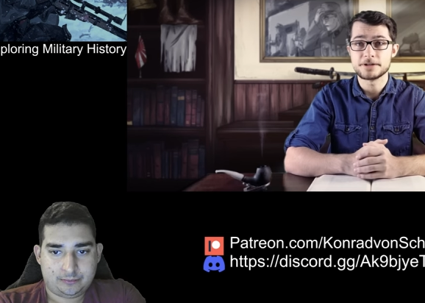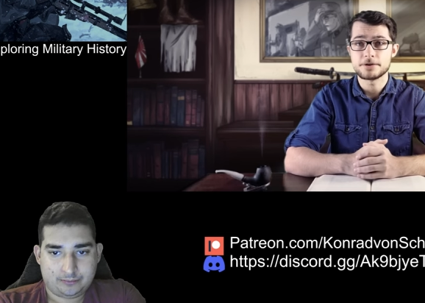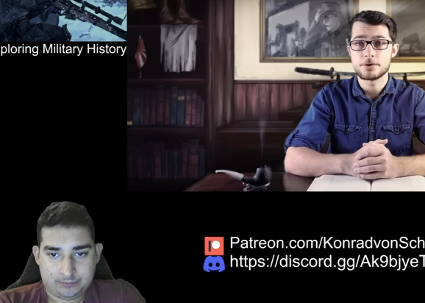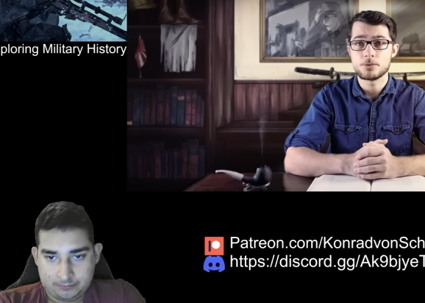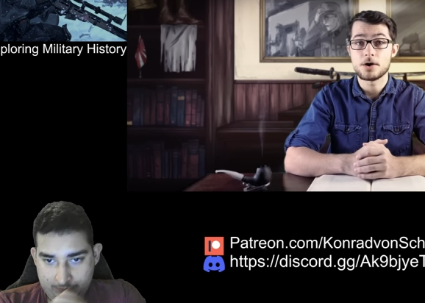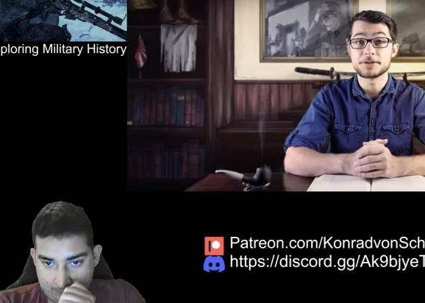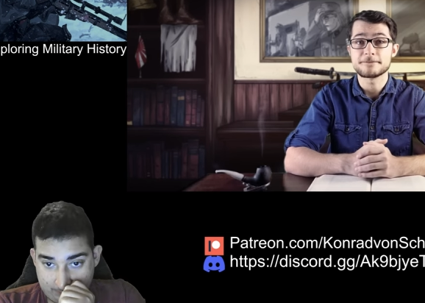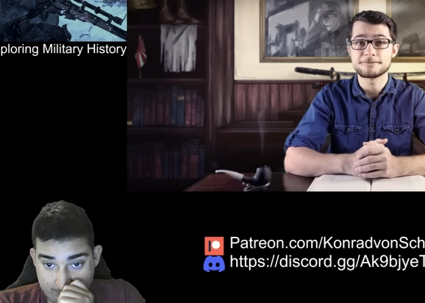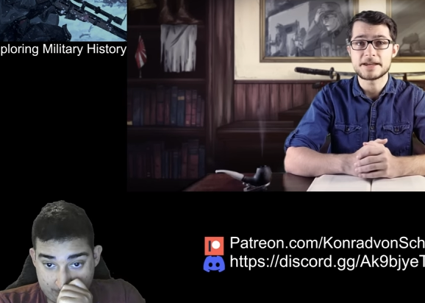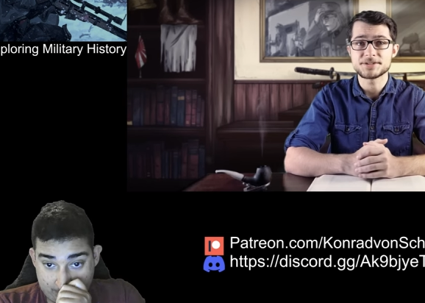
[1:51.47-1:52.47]
Speaker 1: video on
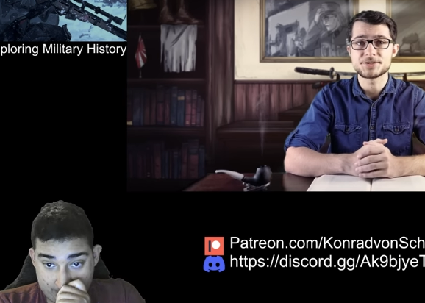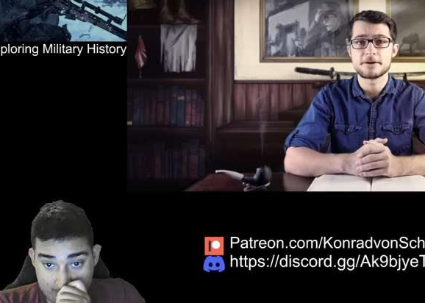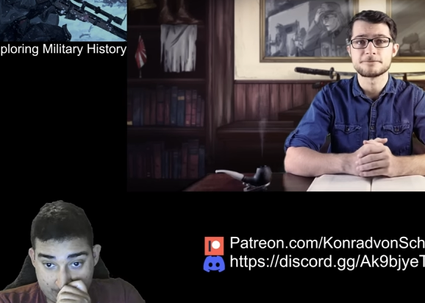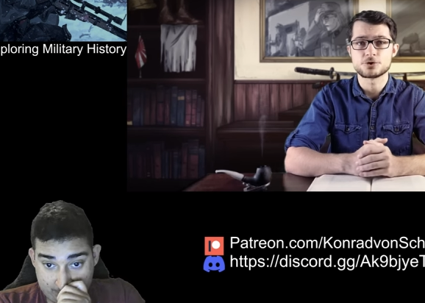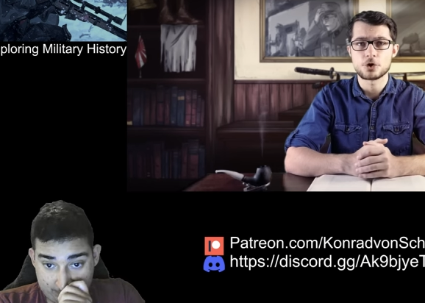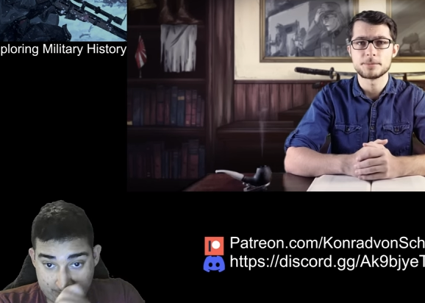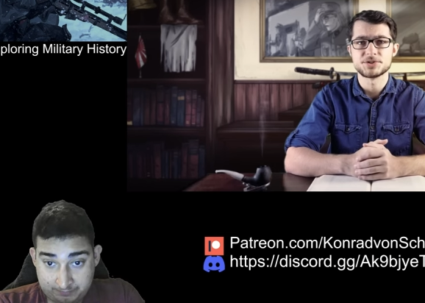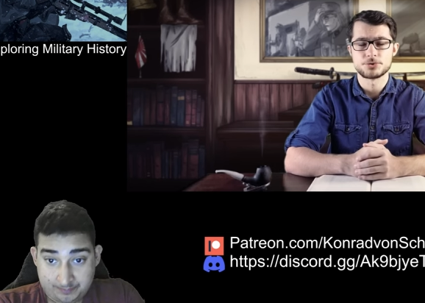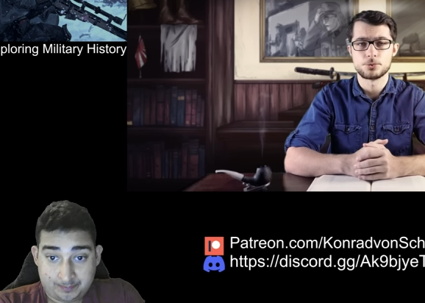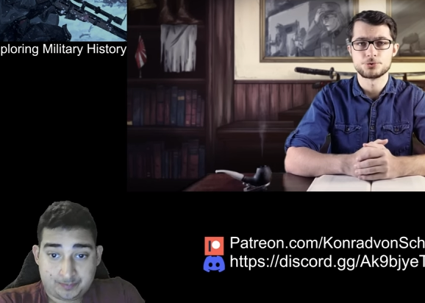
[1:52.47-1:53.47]
the fates of
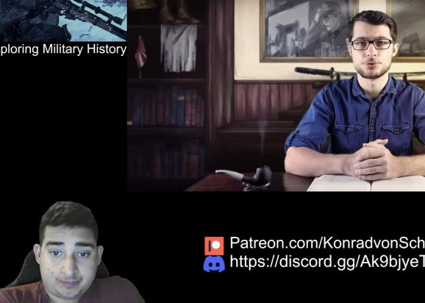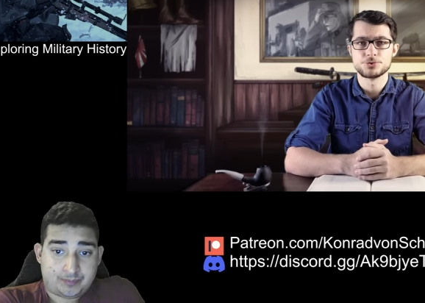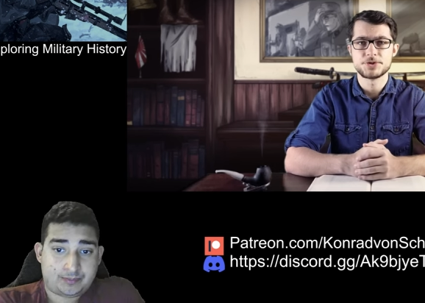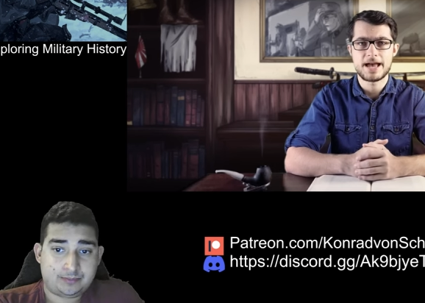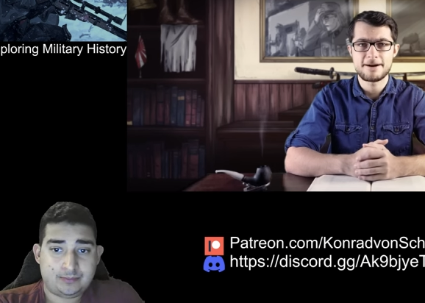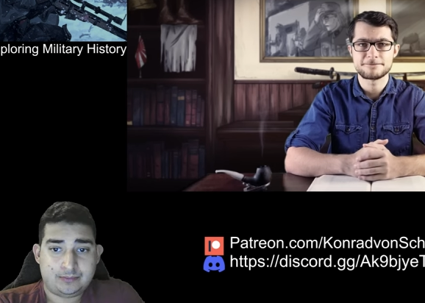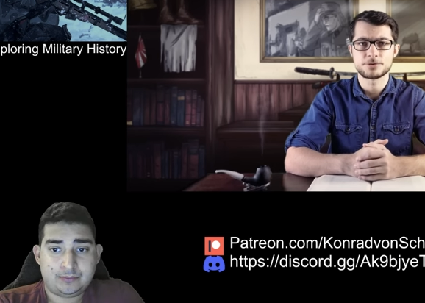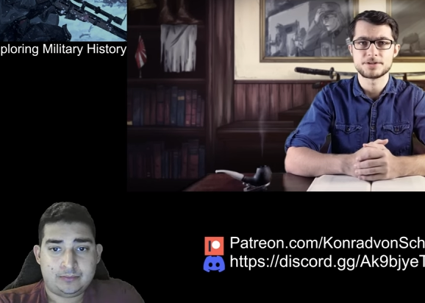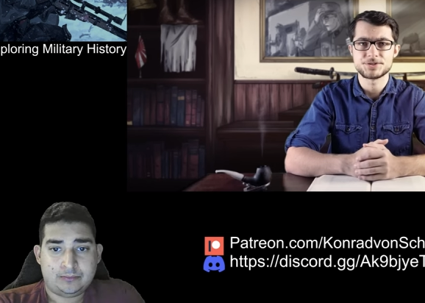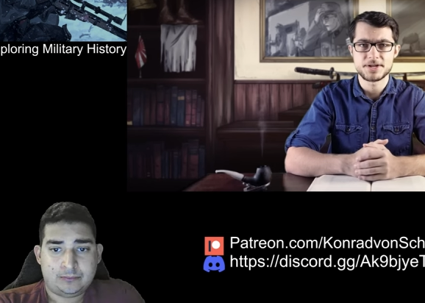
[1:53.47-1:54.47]
German soldiers
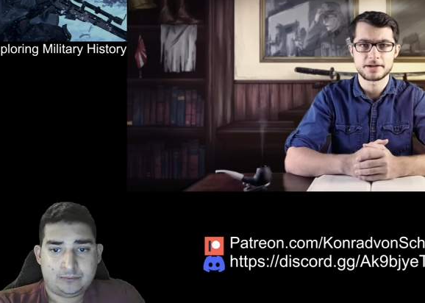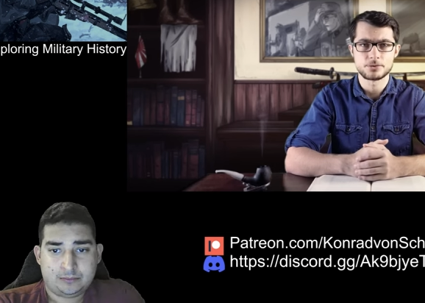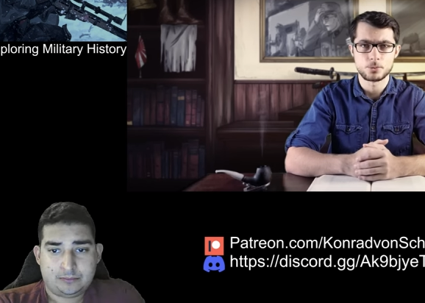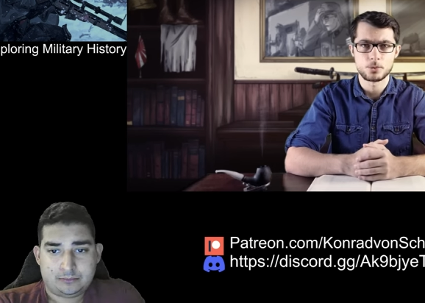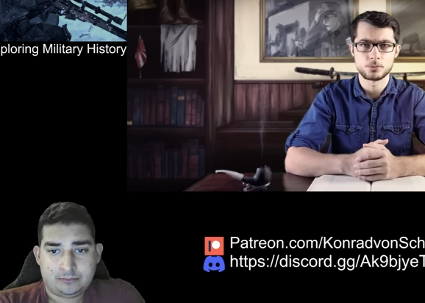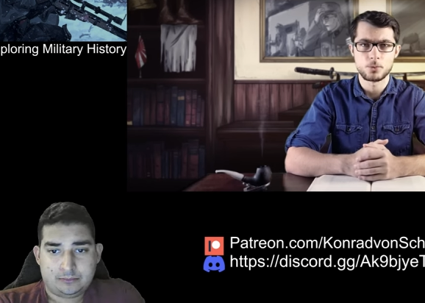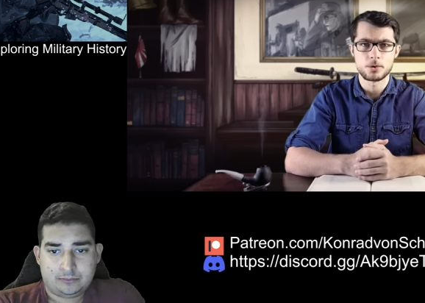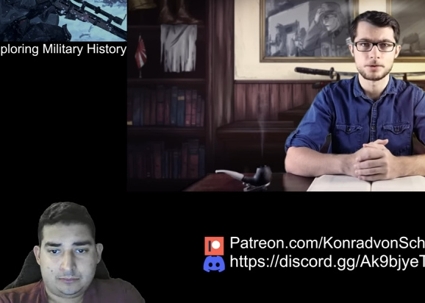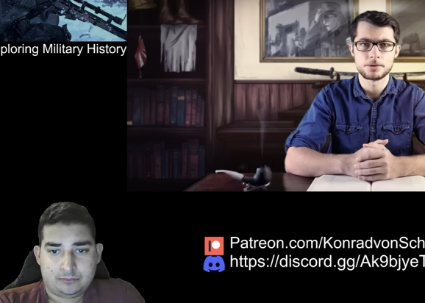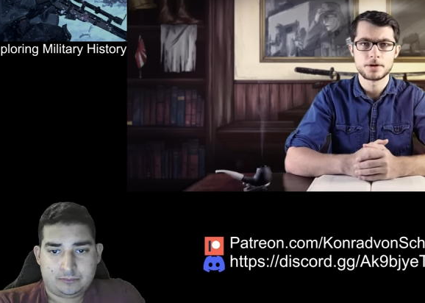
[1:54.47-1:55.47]
after the Second World
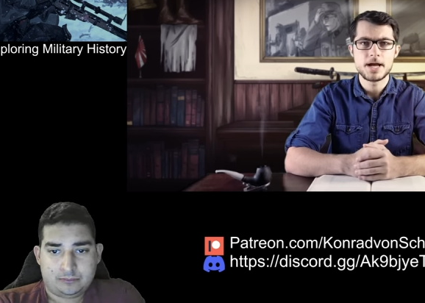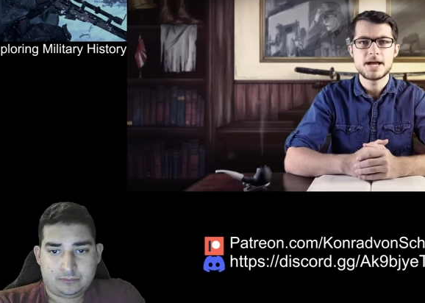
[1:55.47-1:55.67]
War,